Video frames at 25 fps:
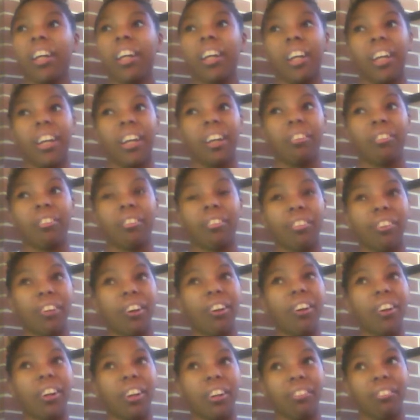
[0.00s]
and
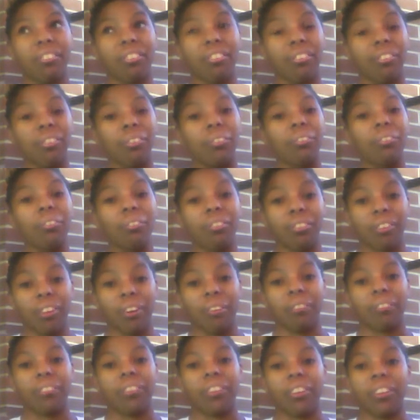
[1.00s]
start to do
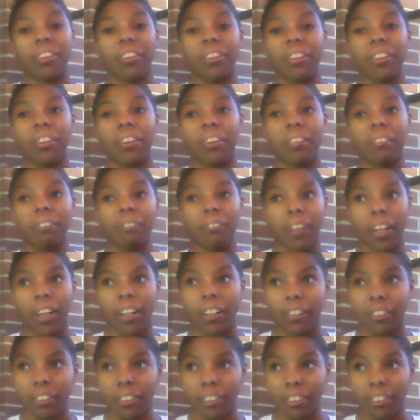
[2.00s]
something
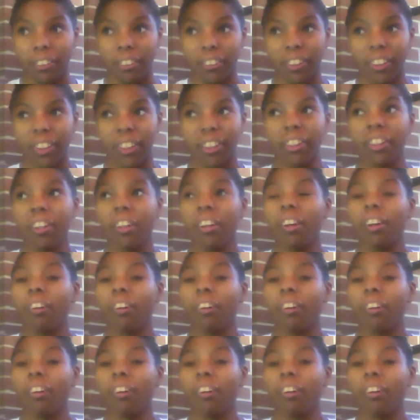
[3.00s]
about it, okay?